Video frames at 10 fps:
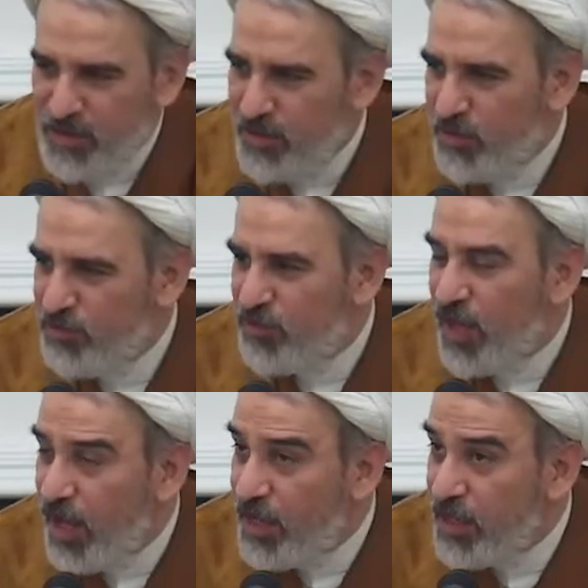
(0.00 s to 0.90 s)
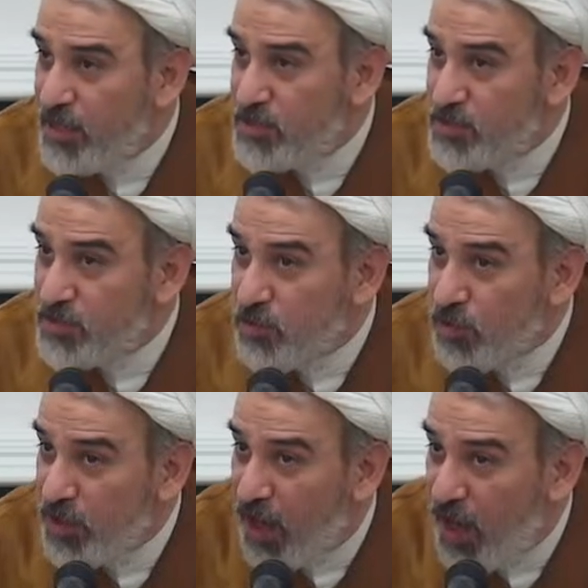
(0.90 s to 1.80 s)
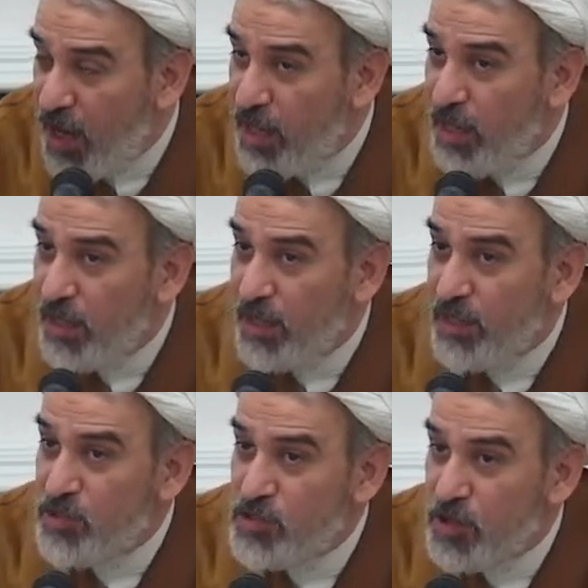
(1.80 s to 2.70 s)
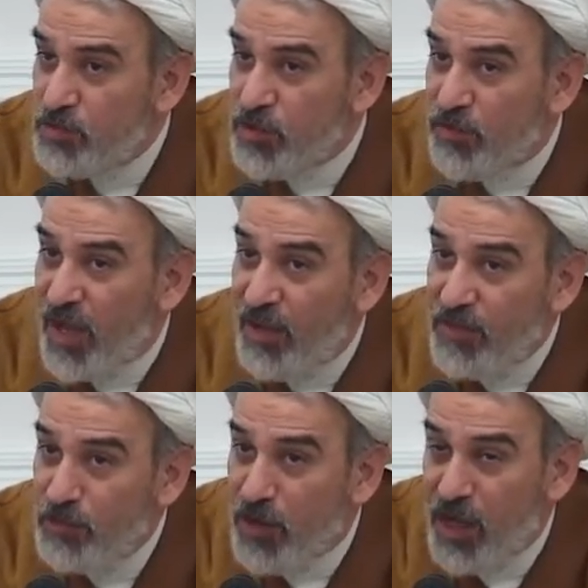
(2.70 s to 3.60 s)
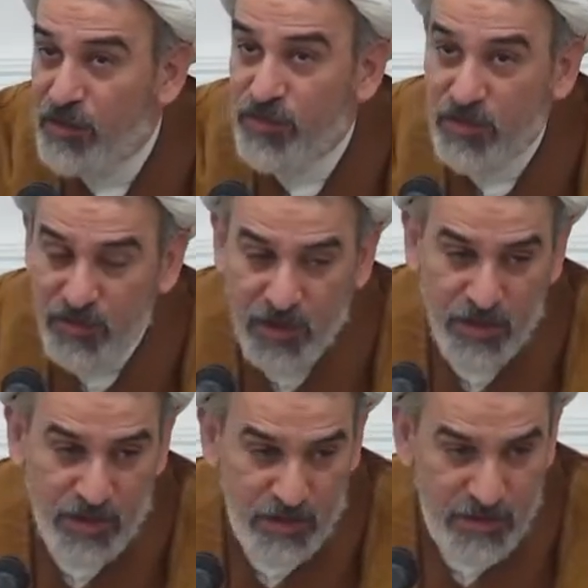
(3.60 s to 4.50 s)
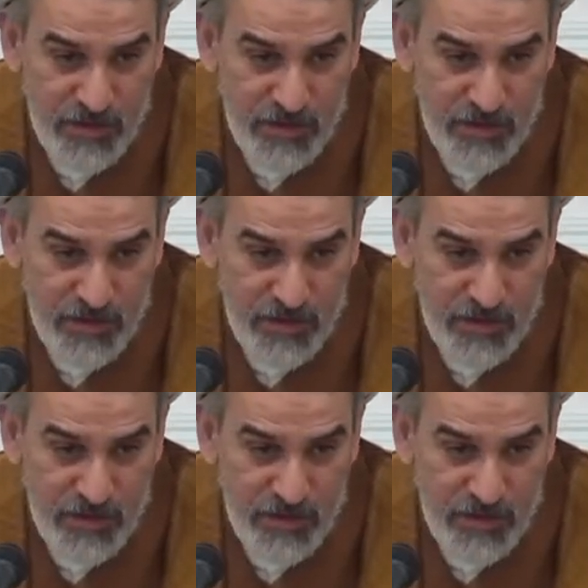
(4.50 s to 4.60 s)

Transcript: You know, flying is going higher in terms of having ma'rifat of Allah.